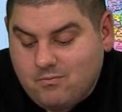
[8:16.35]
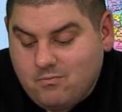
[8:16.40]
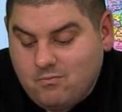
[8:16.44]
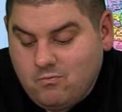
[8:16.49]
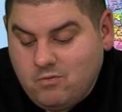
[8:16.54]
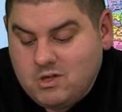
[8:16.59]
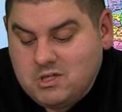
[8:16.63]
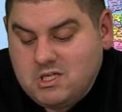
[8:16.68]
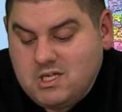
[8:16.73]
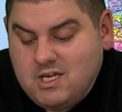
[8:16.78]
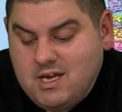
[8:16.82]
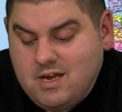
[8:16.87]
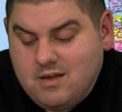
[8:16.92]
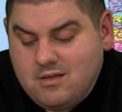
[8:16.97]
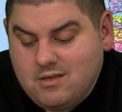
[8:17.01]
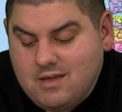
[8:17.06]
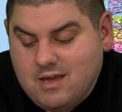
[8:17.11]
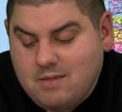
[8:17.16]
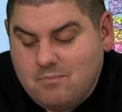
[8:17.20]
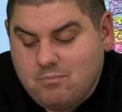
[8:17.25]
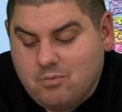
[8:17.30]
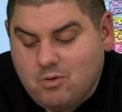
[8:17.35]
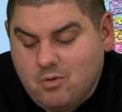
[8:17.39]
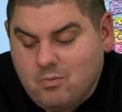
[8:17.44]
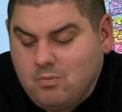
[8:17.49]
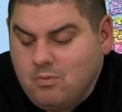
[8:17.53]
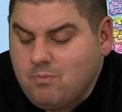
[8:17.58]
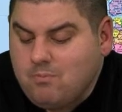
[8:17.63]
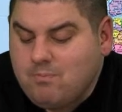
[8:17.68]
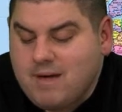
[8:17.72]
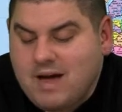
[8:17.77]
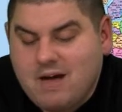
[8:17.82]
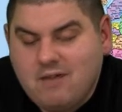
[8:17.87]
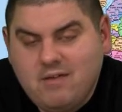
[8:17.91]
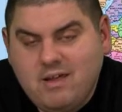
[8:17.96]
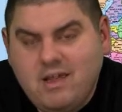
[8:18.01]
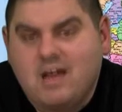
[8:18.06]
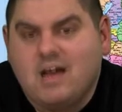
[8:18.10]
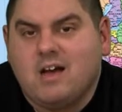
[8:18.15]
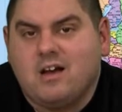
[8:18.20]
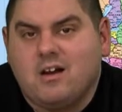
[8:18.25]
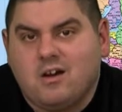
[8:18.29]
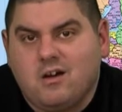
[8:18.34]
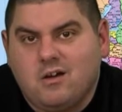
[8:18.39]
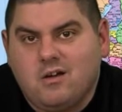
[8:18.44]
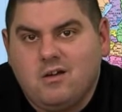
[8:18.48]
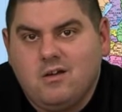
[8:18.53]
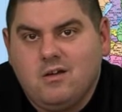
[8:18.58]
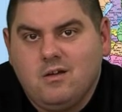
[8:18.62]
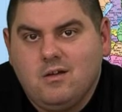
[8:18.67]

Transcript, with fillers: which he is a purple bounty hunter